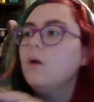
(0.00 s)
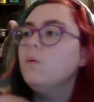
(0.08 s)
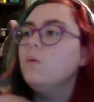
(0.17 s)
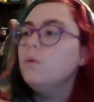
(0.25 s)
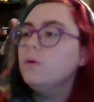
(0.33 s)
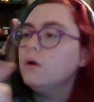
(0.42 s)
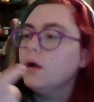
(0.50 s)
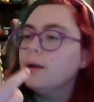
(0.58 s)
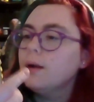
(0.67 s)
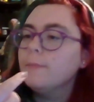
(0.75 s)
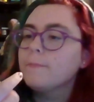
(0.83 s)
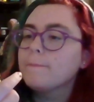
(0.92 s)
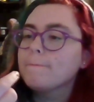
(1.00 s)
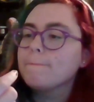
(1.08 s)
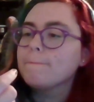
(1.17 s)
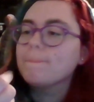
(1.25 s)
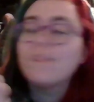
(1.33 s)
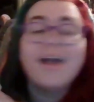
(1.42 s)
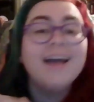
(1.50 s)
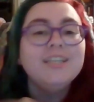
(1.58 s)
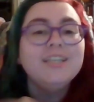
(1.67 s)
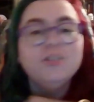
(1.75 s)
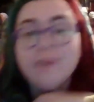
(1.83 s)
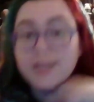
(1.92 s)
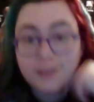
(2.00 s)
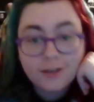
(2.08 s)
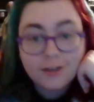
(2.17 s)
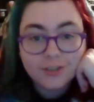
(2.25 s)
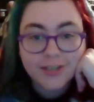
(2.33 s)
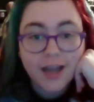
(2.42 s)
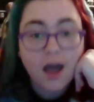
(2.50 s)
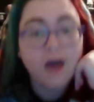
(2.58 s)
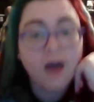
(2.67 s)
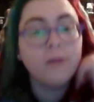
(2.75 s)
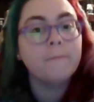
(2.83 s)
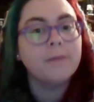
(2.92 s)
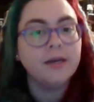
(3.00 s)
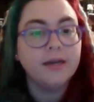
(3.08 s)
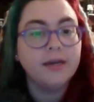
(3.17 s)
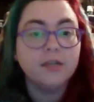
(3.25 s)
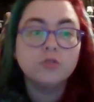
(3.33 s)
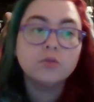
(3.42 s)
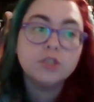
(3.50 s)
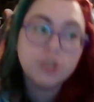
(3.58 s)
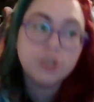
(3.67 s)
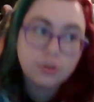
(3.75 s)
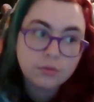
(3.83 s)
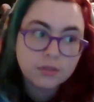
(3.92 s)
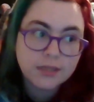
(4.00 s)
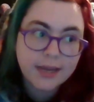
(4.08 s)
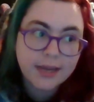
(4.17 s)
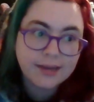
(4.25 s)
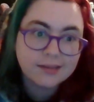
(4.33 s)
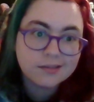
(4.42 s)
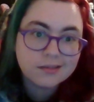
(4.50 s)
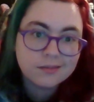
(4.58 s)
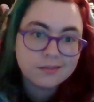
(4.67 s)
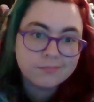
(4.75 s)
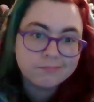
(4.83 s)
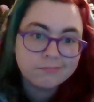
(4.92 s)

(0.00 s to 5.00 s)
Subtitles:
Or I do my laundry on Mondays or Tuesdays